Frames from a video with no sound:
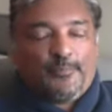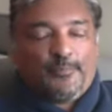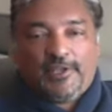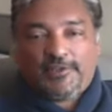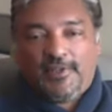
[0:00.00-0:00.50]

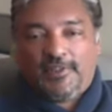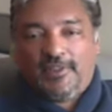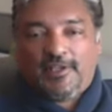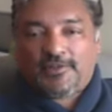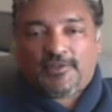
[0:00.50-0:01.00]
because they
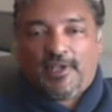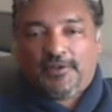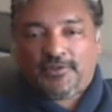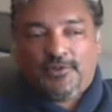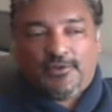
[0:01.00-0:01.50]
think it
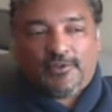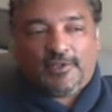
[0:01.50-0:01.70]
sounds cool.